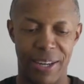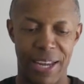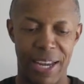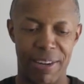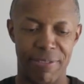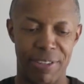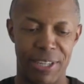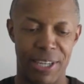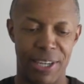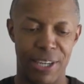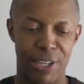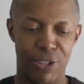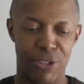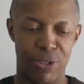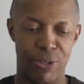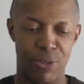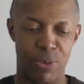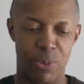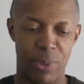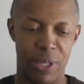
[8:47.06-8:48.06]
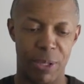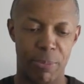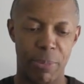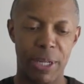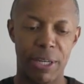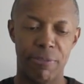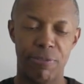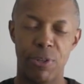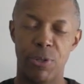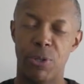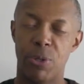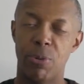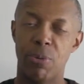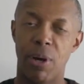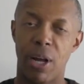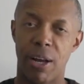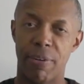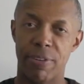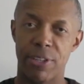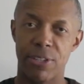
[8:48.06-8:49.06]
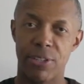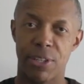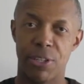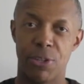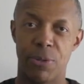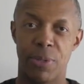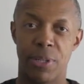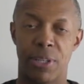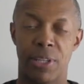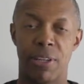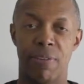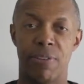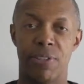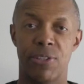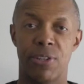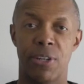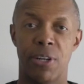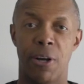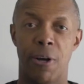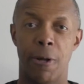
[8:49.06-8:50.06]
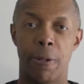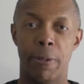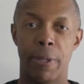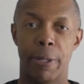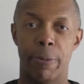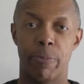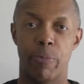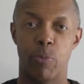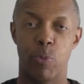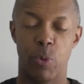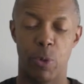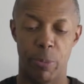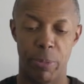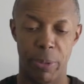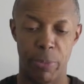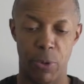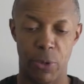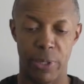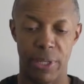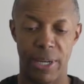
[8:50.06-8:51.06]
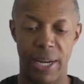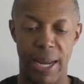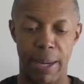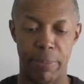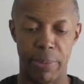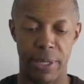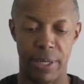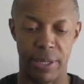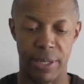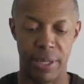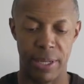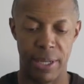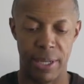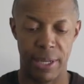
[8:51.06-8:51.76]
have any issues with it. But if you do, obviously you can give us a call and we'll be more than happy to